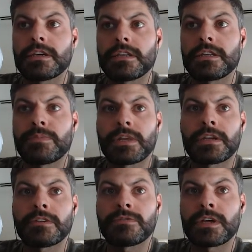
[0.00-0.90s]

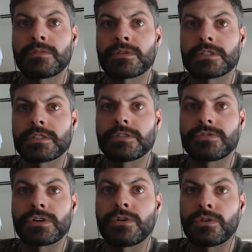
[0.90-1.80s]
independent of network
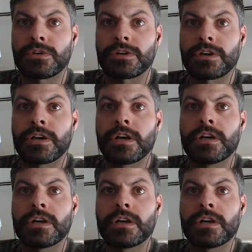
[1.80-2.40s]
delivery order,